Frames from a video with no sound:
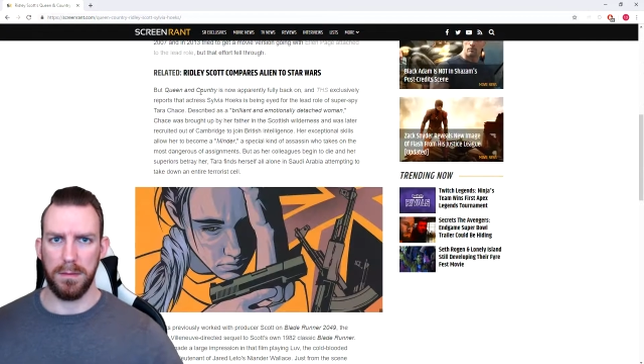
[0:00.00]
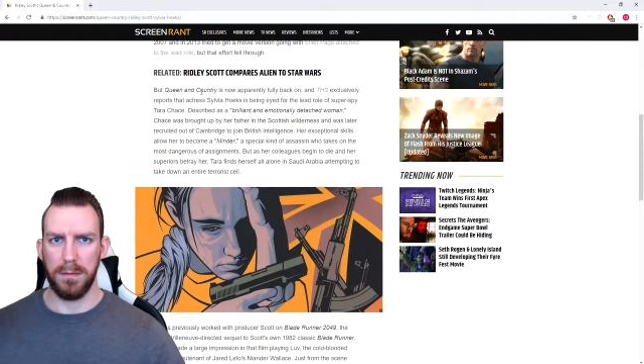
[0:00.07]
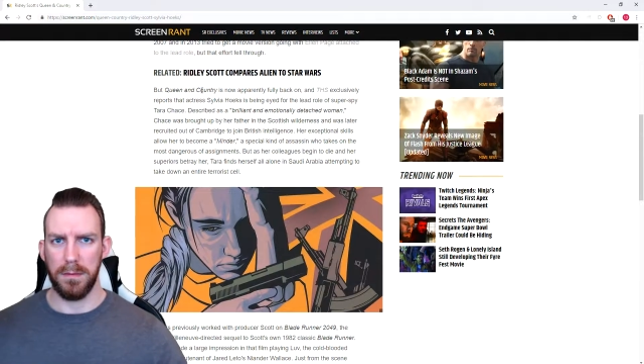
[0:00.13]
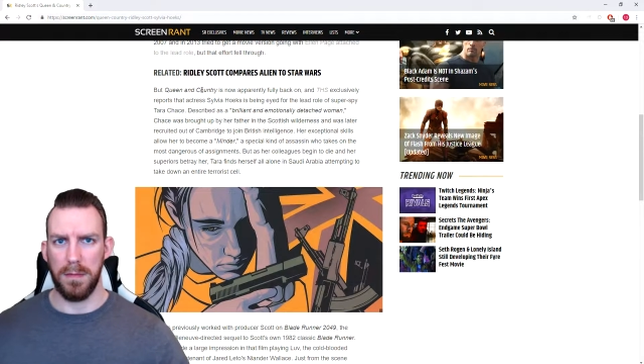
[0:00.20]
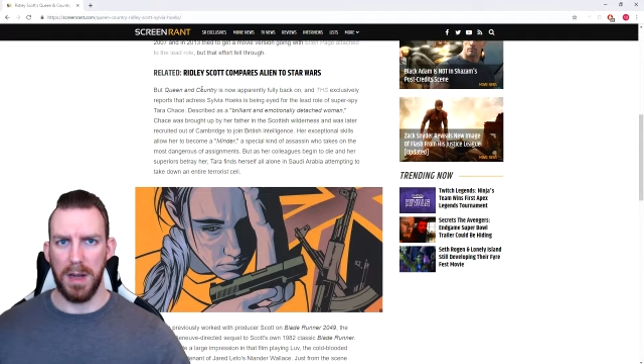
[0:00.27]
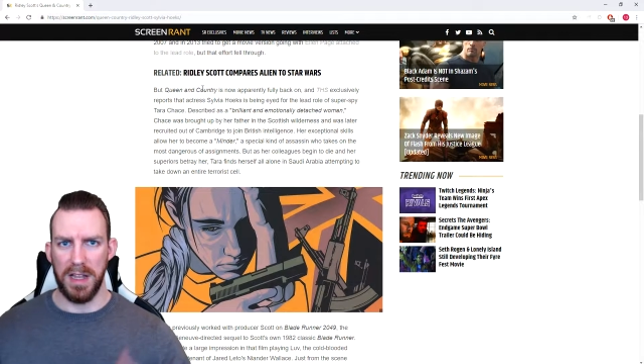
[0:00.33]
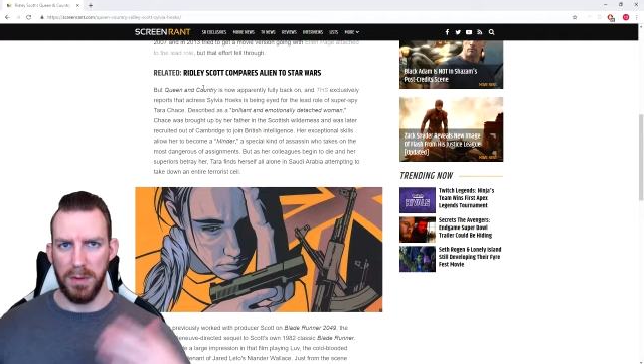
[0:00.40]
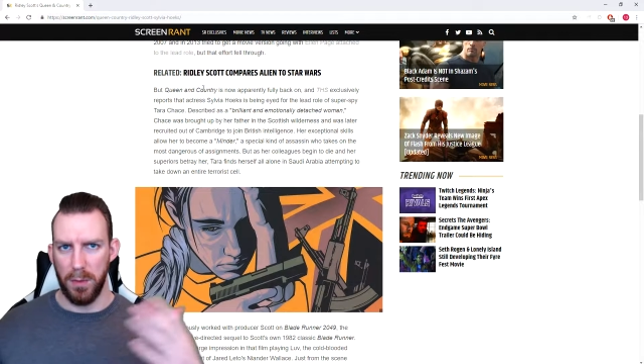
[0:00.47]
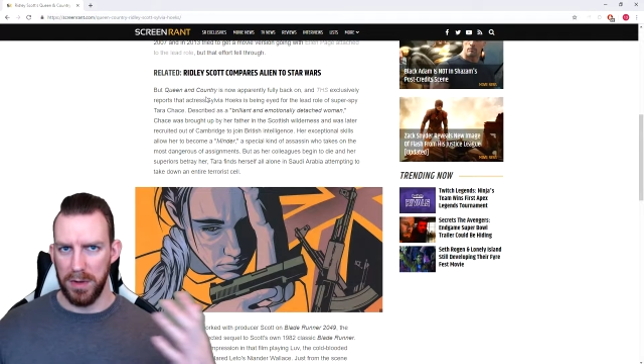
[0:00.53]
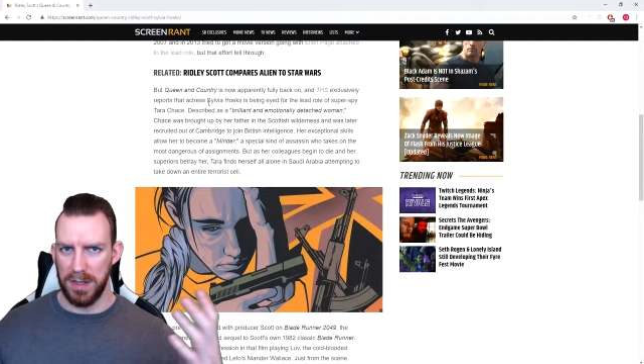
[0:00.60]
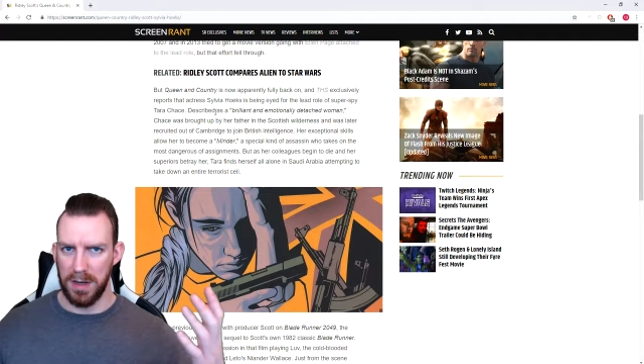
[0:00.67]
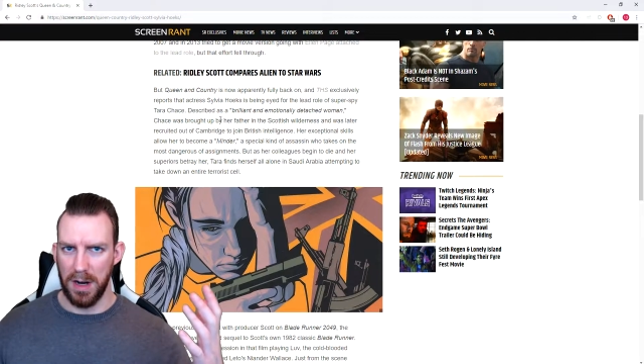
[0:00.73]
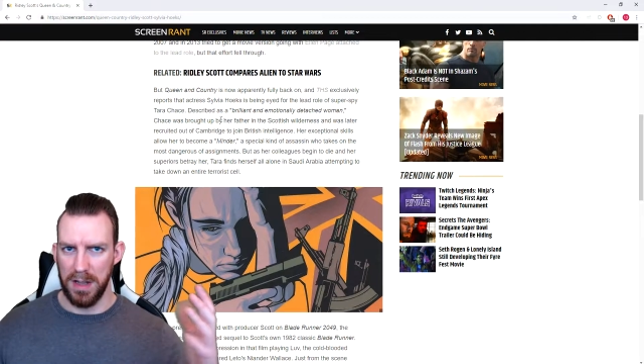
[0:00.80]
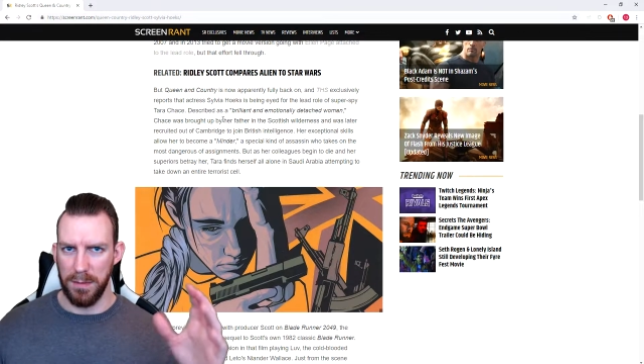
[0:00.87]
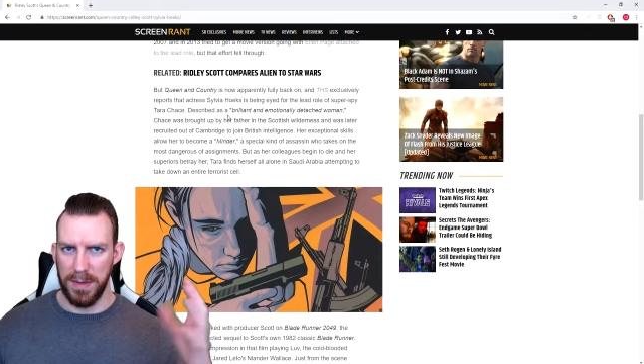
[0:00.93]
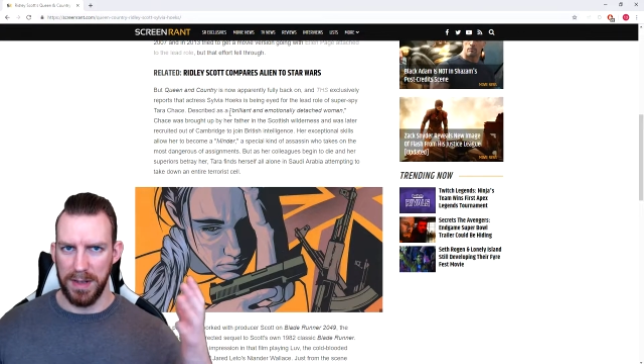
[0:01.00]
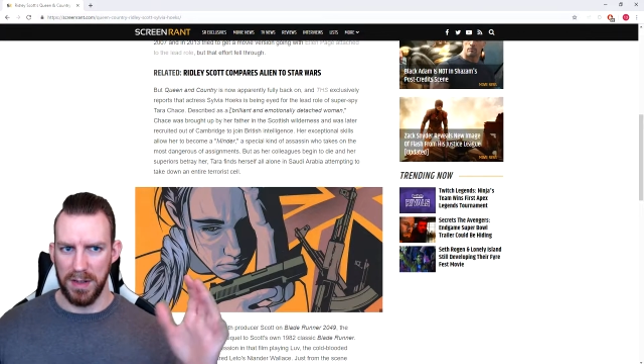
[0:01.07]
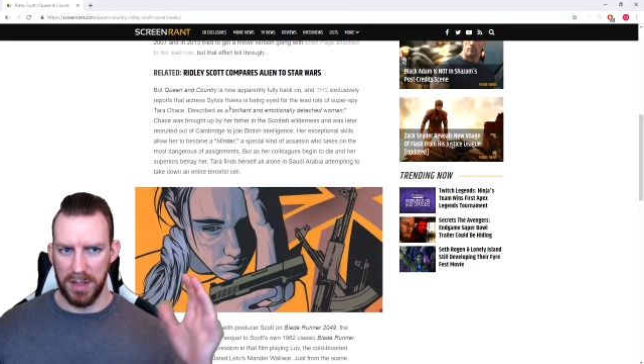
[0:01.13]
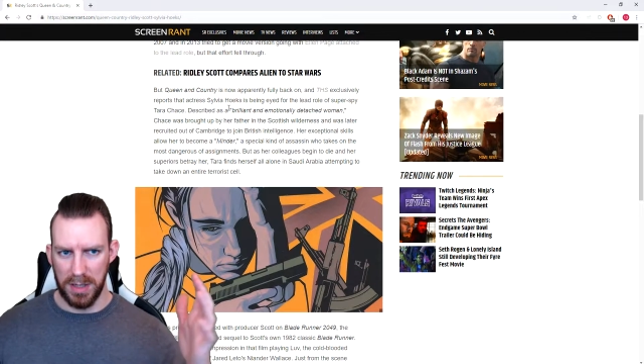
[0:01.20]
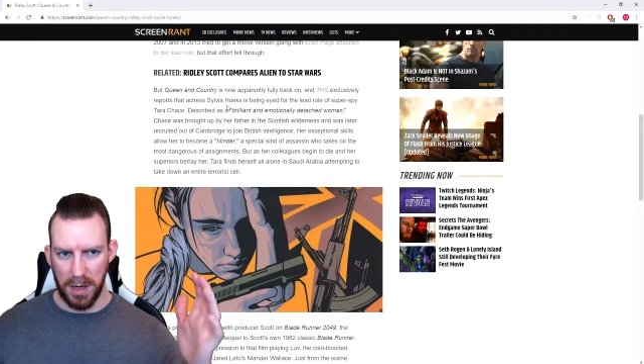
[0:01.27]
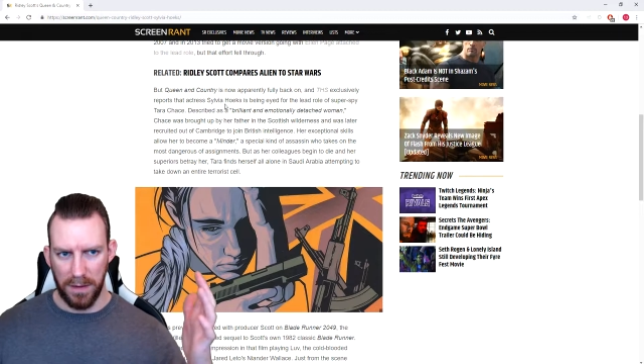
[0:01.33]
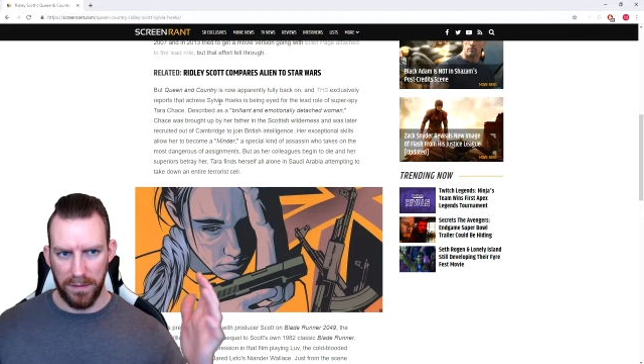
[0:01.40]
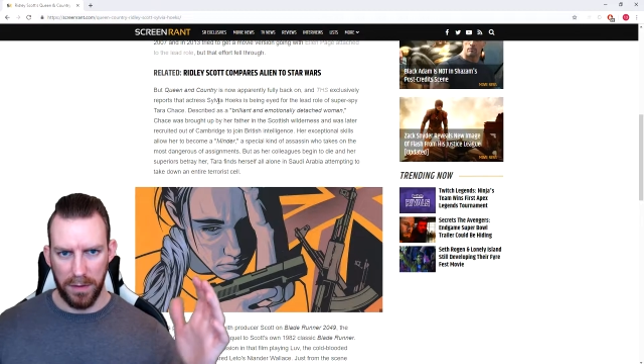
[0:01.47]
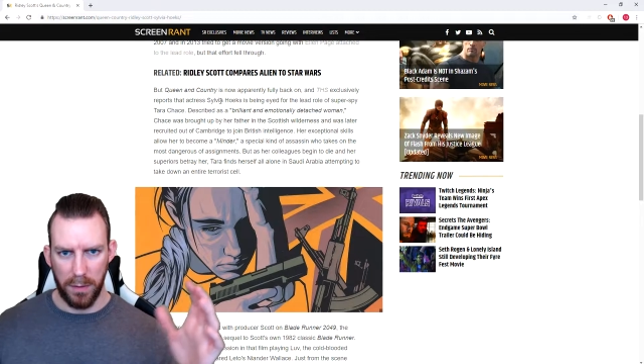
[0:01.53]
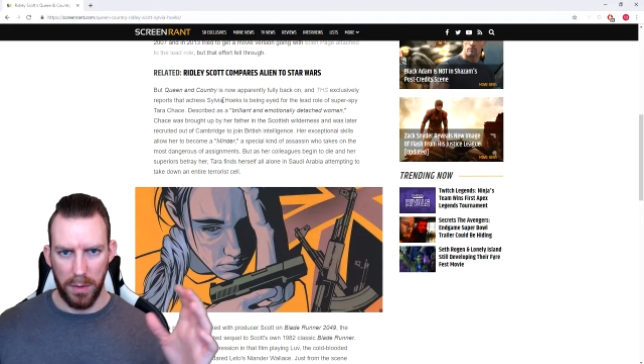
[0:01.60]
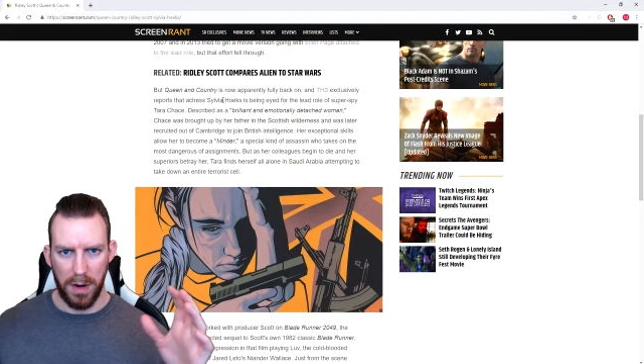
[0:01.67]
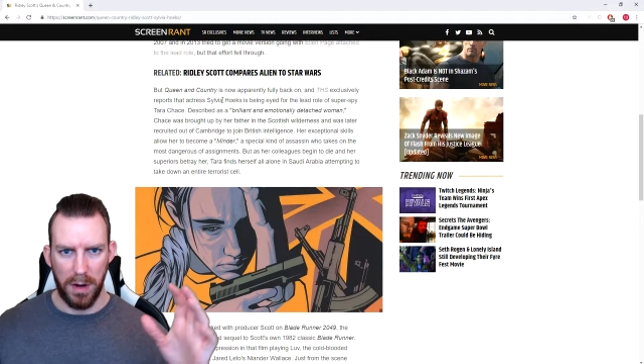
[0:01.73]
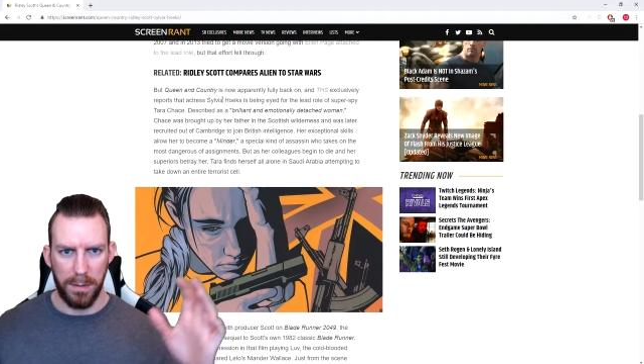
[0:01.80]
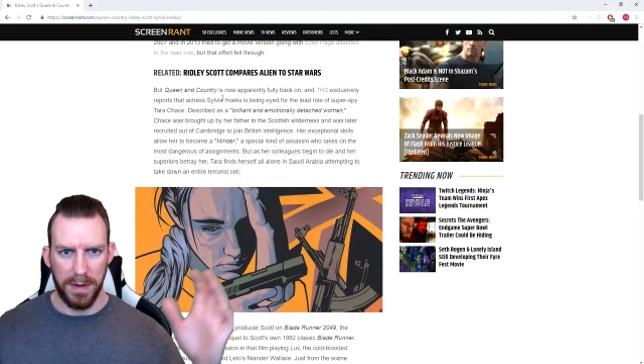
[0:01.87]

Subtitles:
and it was kind of being shelved for a while,